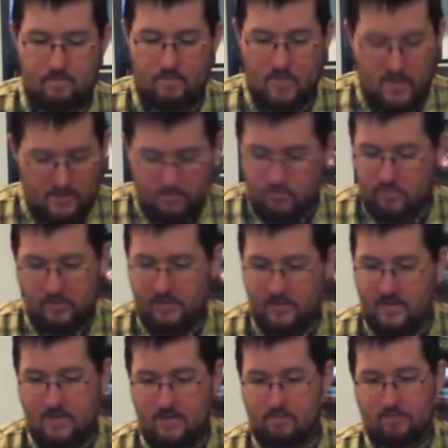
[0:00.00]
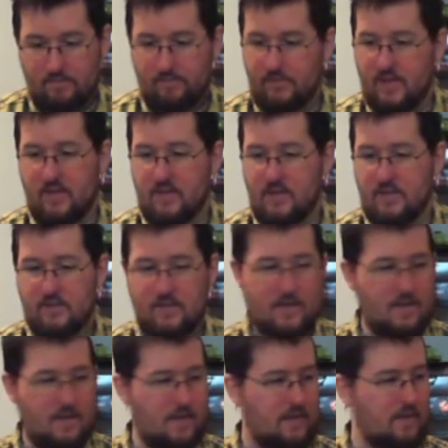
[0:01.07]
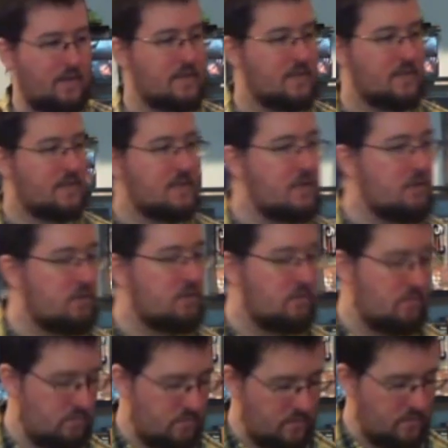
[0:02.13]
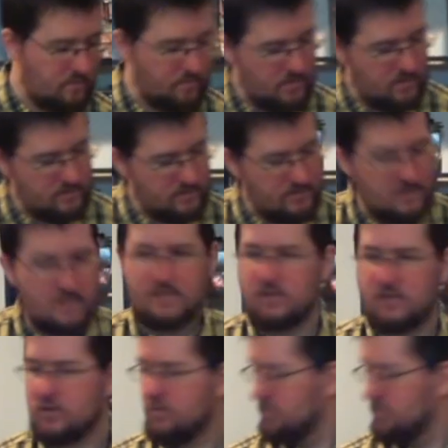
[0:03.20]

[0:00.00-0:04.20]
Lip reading: And you're going to play like this. Like it says here on the box, I think it says